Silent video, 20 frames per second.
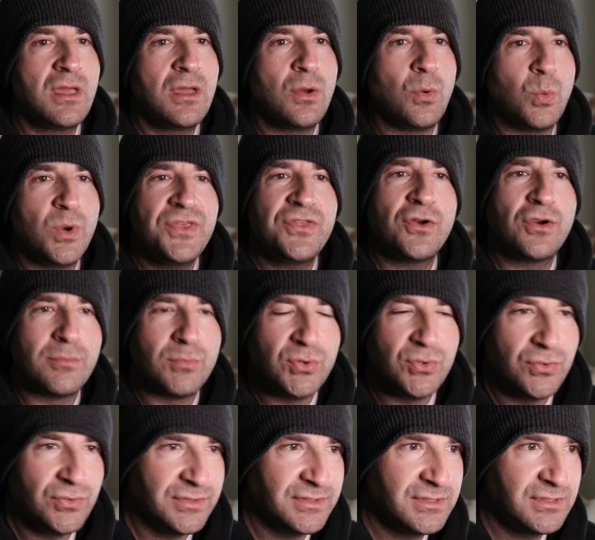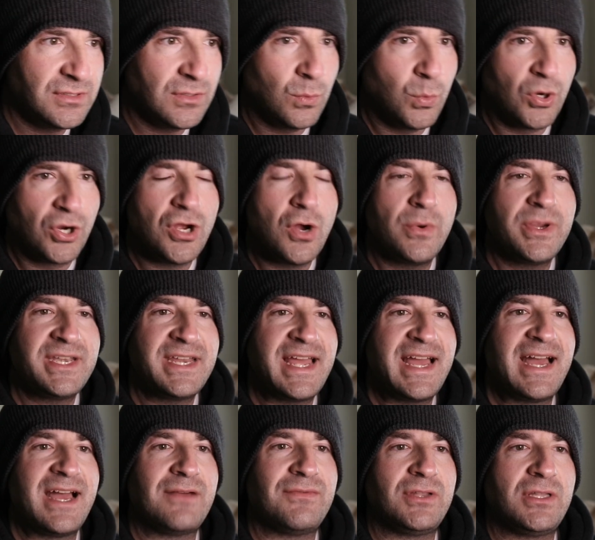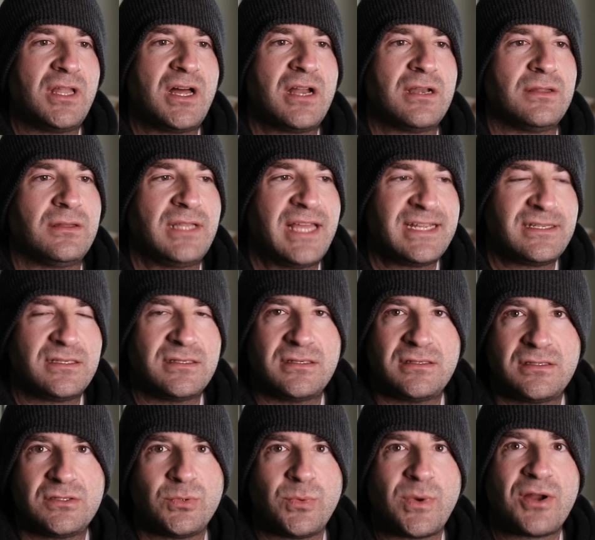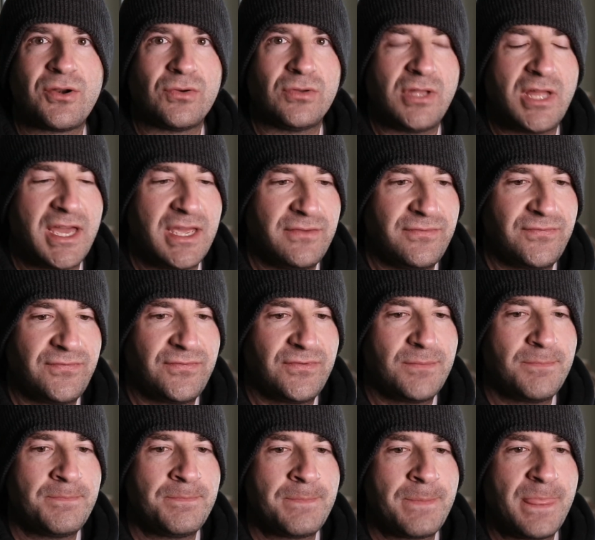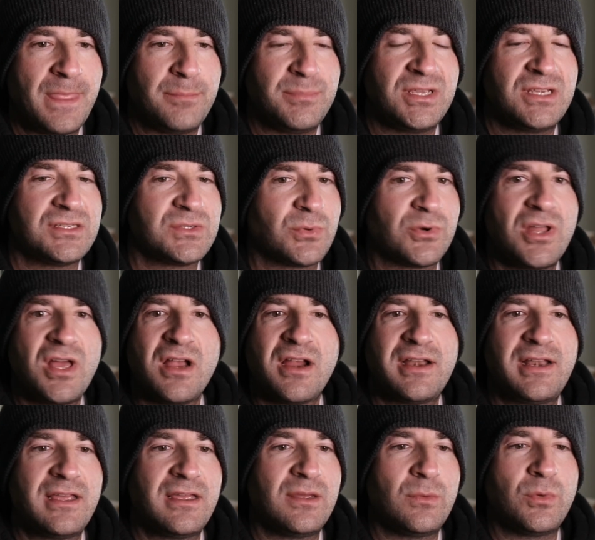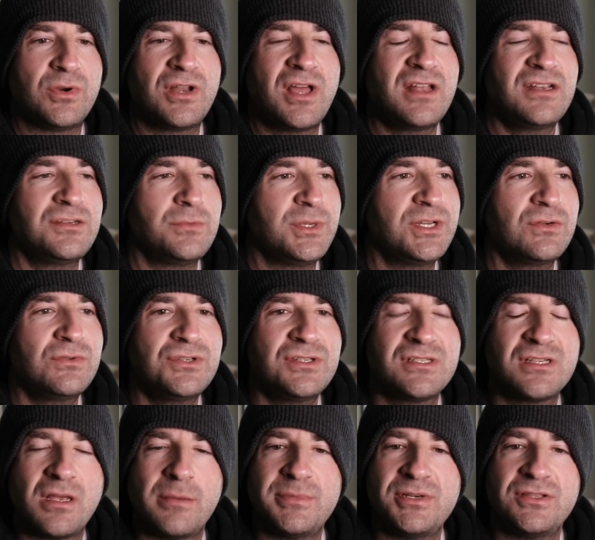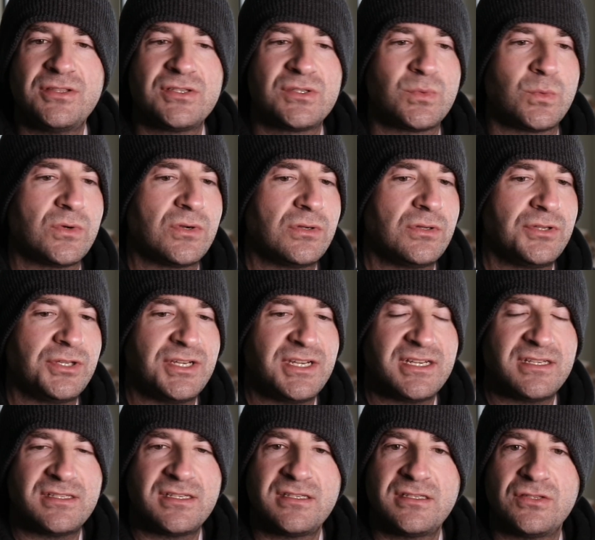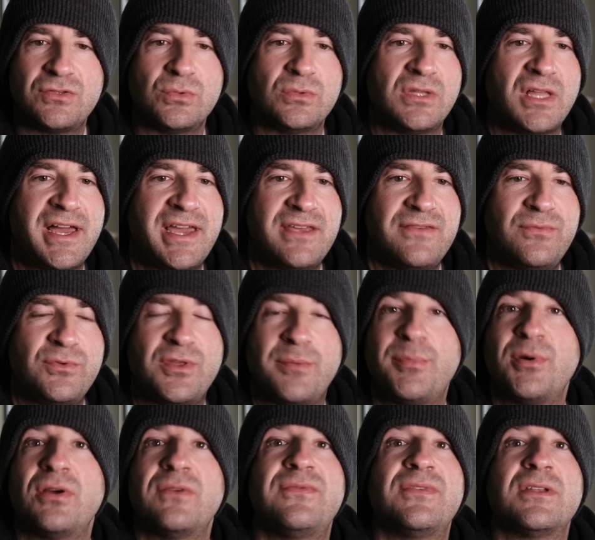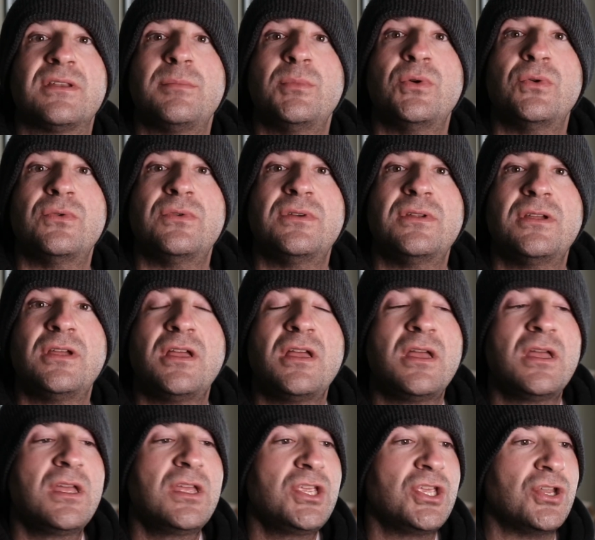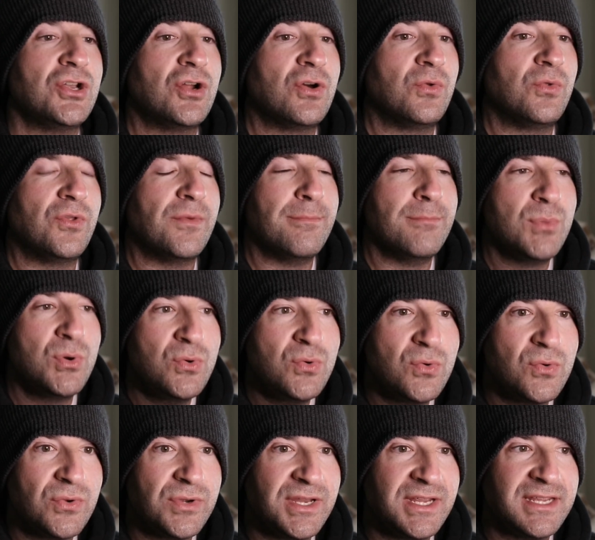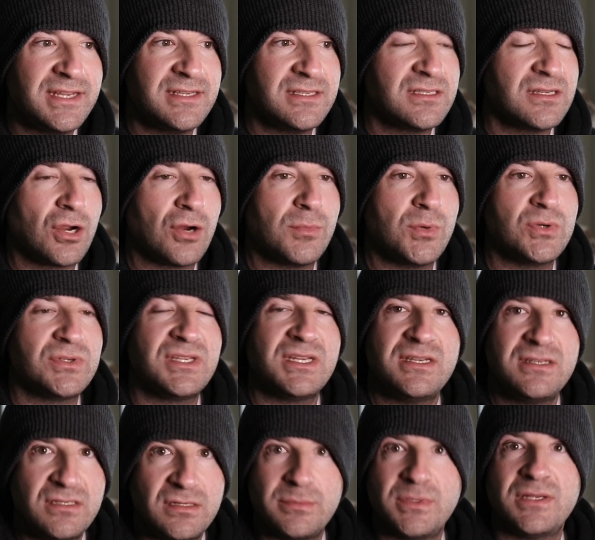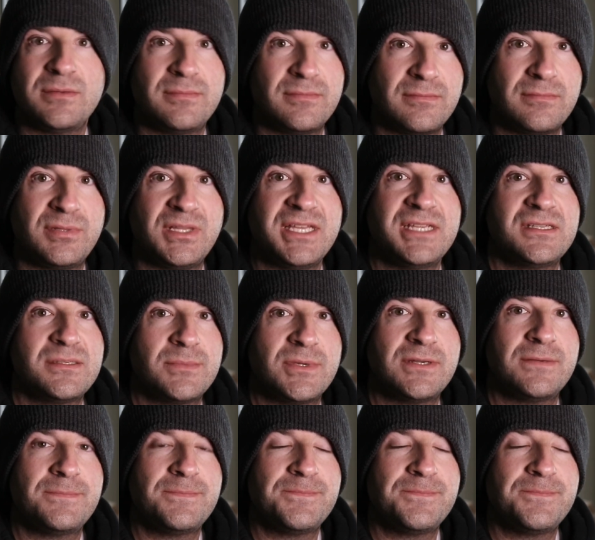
with our moons, we're going to have a lot of lessons throughout our life, because we don't just come into this world and exist through life with a perfect moon. The moon is our most intimate placement.